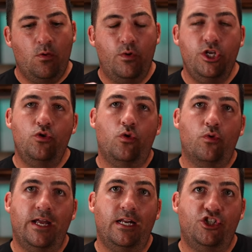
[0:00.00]
When you
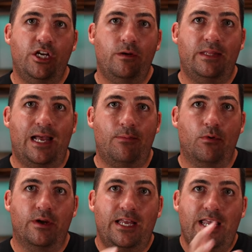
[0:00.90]
create a shared
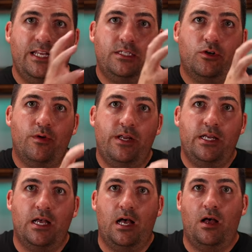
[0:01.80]
library, it's
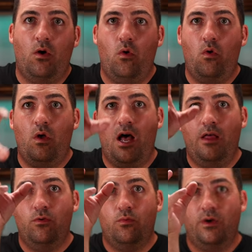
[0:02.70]
creating a whole
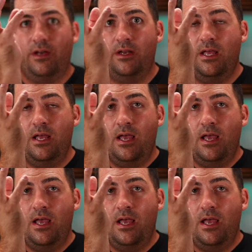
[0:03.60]
other one